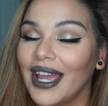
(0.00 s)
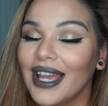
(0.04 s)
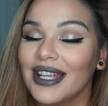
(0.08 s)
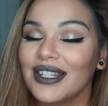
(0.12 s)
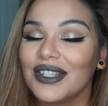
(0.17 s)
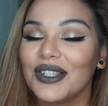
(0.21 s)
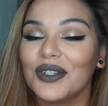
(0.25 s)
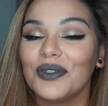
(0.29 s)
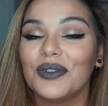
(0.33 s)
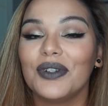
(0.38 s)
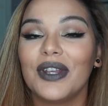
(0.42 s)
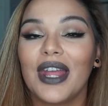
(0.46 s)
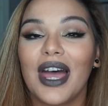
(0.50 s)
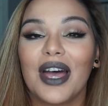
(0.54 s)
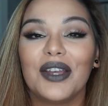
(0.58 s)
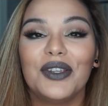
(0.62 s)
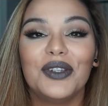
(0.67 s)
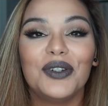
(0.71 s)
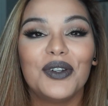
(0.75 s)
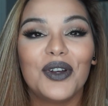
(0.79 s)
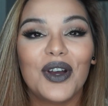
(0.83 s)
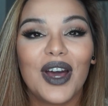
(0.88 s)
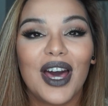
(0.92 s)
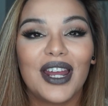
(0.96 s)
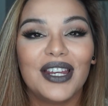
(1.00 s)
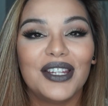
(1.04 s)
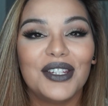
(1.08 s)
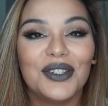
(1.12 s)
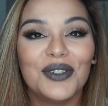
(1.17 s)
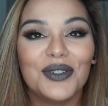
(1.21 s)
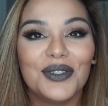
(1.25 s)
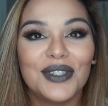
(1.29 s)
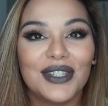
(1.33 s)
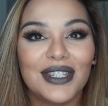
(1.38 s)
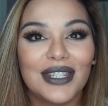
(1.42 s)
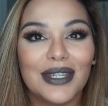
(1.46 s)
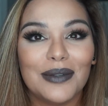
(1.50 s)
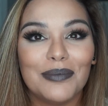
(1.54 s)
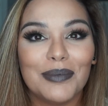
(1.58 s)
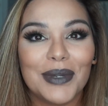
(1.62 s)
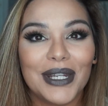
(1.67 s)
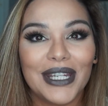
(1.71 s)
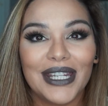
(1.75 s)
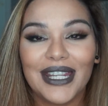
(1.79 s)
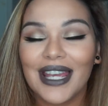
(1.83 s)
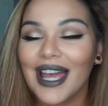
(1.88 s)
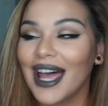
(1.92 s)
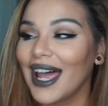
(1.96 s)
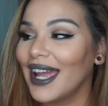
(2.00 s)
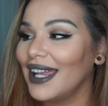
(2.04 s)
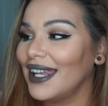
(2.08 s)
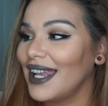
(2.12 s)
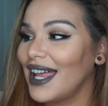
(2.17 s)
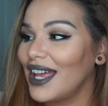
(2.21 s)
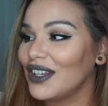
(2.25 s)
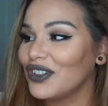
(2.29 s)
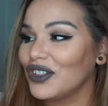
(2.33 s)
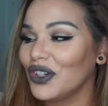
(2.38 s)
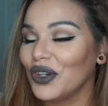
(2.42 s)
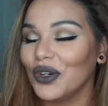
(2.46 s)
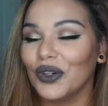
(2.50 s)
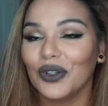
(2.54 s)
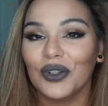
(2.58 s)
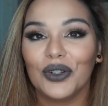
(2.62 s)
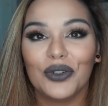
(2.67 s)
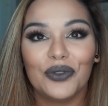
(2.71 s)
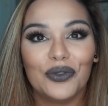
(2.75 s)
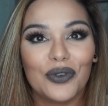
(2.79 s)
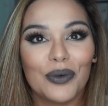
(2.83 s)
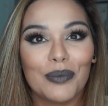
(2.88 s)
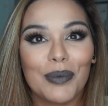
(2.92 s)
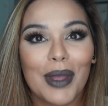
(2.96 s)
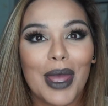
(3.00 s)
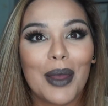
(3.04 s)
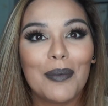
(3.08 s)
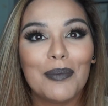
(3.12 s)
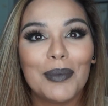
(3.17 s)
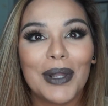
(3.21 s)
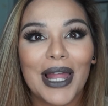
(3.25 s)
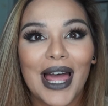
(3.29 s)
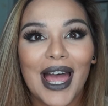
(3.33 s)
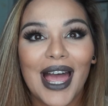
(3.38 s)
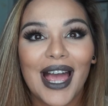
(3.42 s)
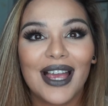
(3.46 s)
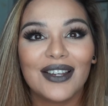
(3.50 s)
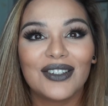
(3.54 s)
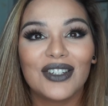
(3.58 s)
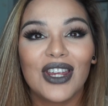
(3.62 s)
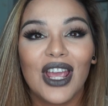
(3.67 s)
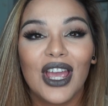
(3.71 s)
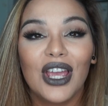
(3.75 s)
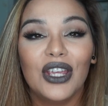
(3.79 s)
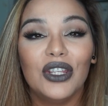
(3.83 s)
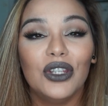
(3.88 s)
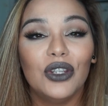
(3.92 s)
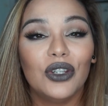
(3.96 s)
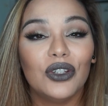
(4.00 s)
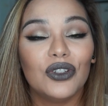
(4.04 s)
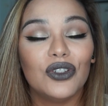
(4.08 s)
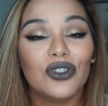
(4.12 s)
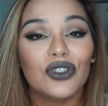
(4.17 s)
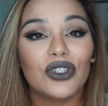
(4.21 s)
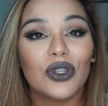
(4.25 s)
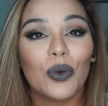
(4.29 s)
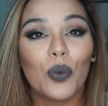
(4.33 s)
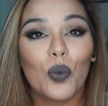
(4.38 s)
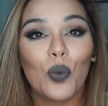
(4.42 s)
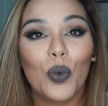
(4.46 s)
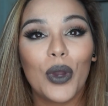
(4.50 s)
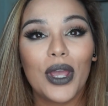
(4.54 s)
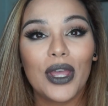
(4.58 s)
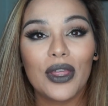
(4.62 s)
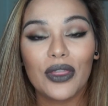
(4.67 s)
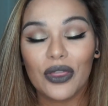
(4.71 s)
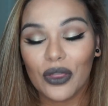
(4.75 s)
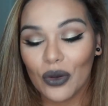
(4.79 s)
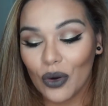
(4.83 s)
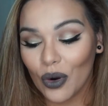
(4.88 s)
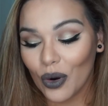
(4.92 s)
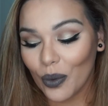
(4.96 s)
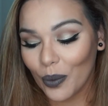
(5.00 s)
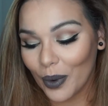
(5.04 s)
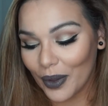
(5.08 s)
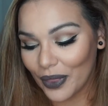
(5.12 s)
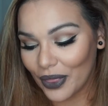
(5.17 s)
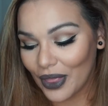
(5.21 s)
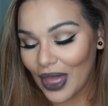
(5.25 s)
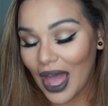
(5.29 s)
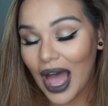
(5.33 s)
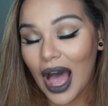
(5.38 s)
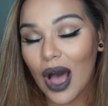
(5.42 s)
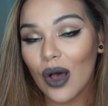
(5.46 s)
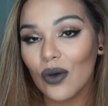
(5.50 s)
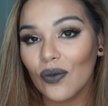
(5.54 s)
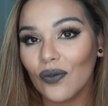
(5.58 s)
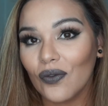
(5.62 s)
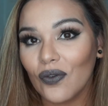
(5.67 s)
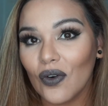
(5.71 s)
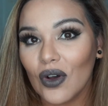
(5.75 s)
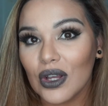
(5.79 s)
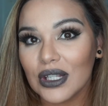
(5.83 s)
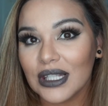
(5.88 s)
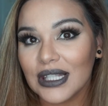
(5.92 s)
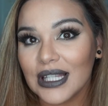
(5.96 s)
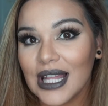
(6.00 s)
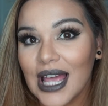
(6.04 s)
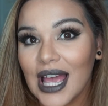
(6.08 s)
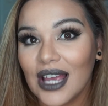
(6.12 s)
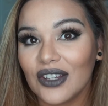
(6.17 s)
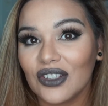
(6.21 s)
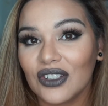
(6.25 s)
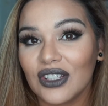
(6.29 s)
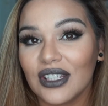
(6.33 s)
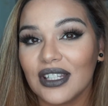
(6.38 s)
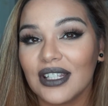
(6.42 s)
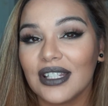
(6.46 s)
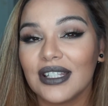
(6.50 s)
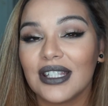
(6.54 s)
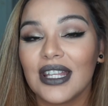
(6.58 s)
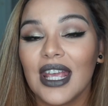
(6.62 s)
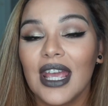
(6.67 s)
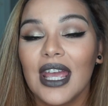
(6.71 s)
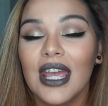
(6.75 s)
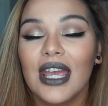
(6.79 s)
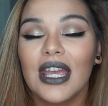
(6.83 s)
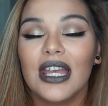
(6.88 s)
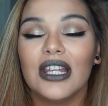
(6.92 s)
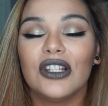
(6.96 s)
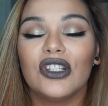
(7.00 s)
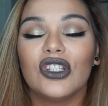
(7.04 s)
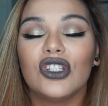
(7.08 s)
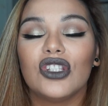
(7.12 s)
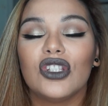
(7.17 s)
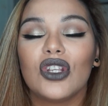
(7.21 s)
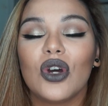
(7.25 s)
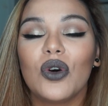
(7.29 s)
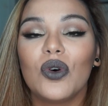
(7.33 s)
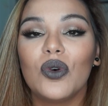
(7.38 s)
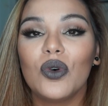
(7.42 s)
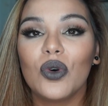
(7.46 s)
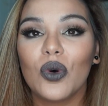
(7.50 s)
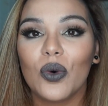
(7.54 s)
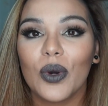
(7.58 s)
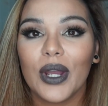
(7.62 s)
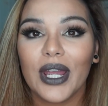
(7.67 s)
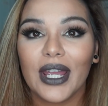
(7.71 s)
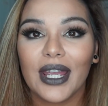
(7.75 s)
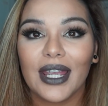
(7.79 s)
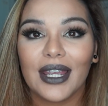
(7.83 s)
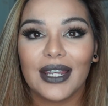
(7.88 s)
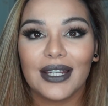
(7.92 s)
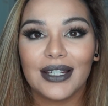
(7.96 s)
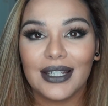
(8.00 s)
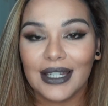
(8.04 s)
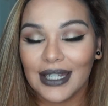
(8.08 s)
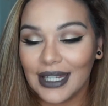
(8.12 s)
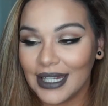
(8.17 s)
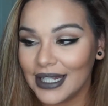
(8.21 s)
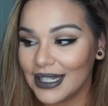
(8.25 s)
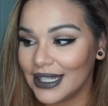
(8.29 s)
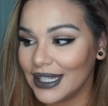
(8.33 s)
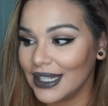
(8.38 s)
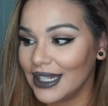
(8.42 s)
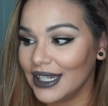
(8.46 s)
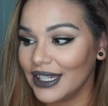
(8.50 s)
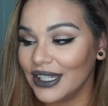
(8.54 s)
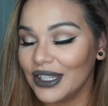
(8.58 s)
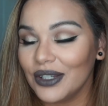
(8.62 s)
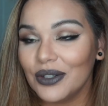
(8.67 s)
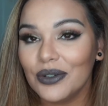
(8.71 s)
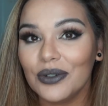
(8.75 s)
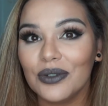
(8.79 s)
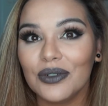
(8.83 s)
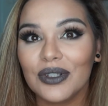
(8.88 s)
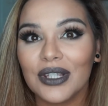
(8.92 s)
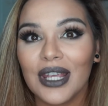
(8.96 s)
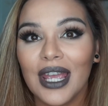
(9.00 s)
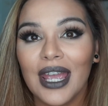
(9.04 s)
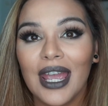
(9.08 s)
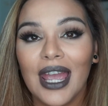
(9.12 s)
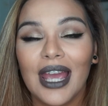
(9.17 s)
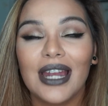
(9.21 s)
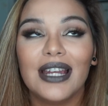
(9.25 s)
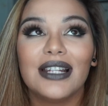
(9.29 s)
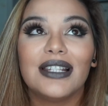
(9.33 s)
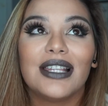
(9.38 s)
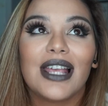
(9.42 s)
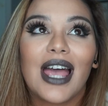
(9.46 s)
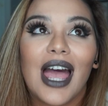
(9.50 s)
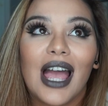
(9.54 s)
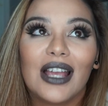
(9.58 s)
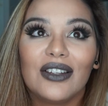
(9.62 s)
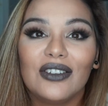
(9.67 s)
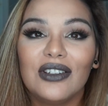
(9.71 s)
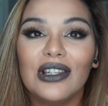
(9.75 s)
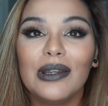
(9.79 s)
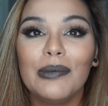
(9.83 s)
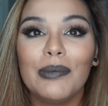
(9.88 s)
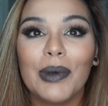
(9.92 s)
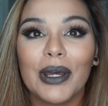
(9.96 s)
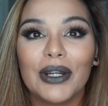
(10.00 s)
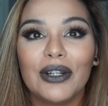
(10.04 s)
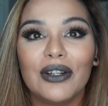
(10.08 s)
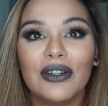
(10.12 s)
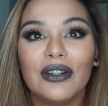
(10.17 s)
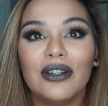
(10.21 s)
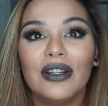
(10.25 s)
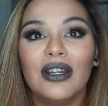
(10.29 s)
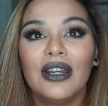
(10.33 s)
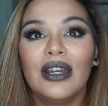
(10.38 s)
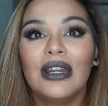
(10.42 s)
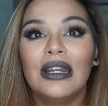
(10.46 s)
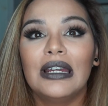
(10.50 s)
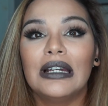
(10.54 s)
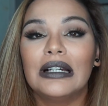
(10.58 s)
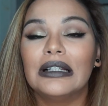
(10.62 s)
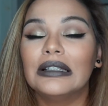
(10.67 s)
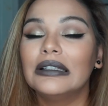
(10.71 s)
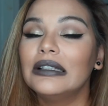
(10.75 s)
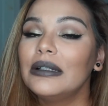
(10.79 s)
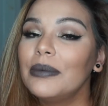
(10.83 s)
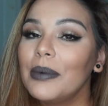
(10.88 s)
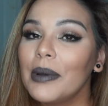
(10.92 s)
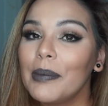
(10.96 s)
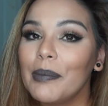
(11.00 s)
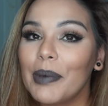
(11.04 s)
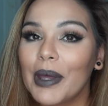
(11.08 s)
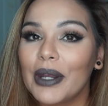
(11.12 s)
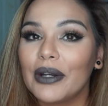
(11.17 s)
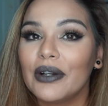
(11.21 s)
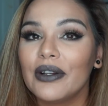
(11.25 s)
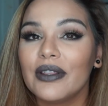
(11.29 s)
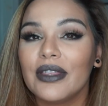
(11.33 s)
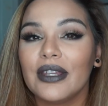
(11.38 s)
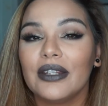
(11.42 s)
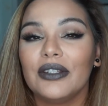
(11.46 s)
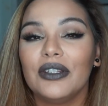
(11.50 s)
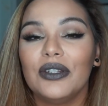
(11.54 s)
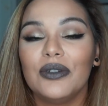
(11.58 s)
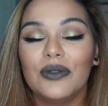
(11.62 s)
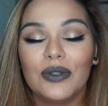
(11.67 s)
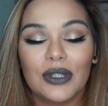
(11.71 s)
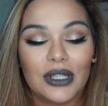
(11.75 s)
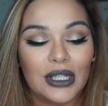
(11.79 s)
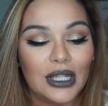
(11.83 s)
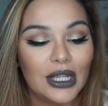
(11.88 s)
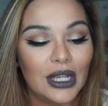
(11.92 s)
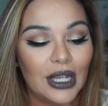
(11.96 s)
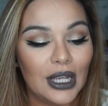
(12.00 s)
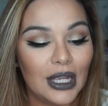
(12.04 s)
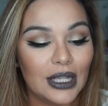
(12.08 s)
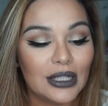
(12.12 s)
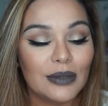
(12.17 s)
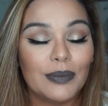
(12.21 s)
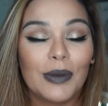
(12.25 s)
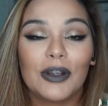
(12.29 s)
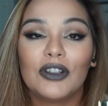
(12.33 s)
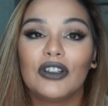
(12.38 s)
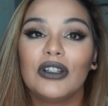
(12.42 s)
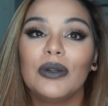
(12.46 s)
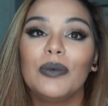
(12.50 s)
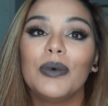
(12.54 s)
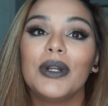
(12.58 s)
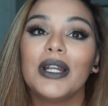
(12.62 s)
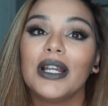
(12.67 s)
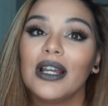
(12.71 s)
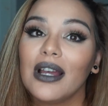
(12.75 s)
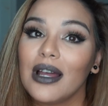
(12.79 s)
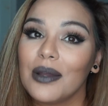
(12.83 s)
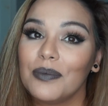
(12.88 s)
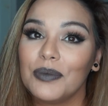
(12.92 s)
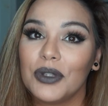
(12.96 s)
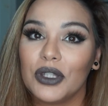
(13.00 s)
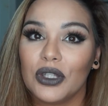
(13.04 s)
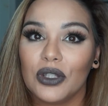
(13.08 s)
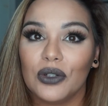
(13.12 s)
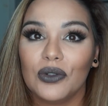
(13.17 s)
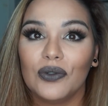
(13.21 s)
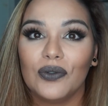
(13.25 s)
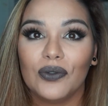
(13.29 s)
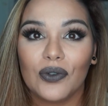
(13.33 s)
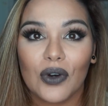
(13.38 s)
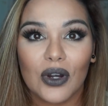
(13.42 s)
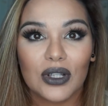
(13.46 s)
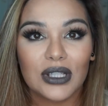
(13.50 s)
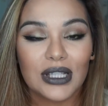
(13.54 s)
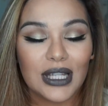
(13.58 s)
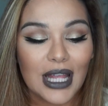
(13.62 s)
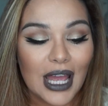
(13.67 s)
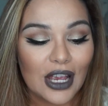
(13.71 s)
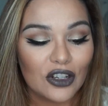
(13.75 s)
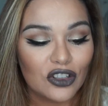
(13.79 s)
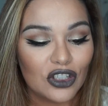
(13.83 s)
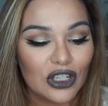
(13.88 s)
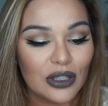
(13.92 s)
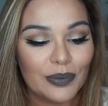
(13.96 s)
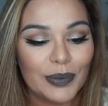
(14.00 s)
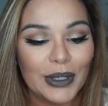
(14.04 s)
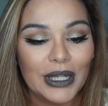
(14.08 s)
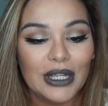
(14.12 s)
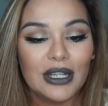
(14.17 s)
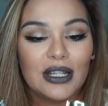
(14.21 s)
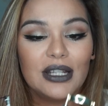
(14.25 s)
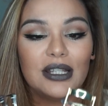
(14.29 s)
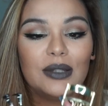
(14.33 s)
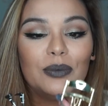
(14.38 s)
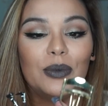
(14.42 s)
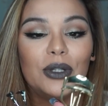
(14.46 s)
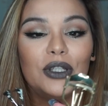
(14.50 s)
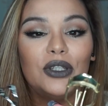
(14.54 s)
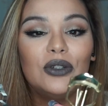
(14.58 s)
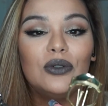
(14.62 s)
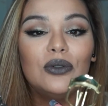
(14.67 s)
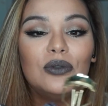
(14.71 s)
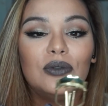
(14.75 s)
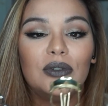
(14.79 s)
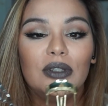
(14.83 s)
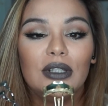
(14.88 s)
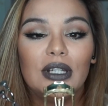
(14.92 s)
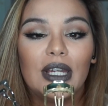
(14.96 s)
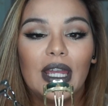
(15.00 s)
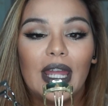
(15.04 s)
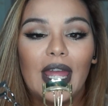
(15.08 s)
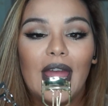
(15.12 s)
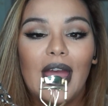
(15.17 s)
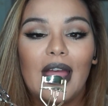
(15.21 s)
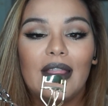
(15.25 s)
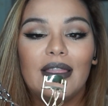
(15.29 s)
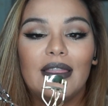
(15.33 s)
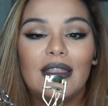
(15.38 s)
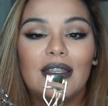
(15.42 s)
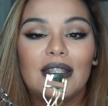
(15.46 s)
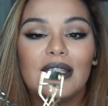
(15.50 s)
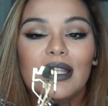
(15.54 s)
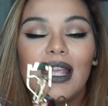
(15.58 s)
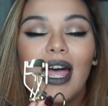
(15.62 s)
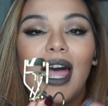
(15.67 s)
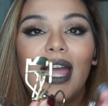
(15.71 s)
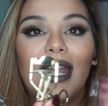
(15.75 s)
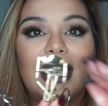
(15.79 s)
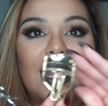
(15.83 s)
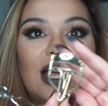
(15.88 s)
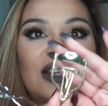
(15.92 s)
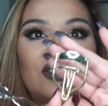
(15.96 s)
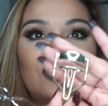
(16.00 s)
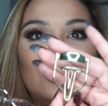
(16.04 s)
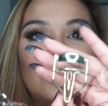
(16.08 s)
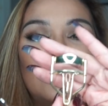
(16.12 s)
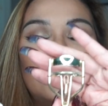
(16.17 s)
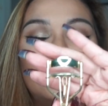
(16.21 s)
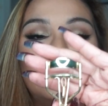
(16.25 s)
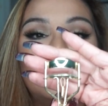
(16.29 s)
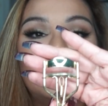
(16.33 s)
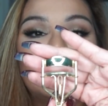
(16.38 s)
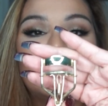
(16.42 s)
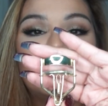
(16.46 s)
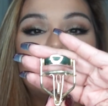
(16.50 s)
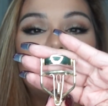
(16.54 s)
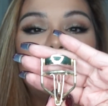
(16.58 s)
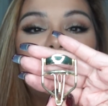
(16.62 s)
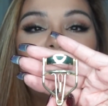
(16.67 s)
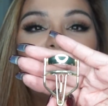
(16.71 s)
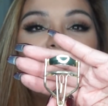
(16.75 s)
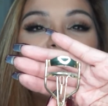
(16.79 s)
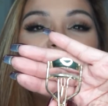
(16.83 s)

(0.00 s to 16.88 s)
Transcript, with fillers: guys, so now you know how to use the mini eyelash curler from M Lash. You can use it with or without false lashes. It's so quick and easy to use and it's actually better, a little bit better than using, especially when it comes to false lashes because when you look at this eyelash curler, it's really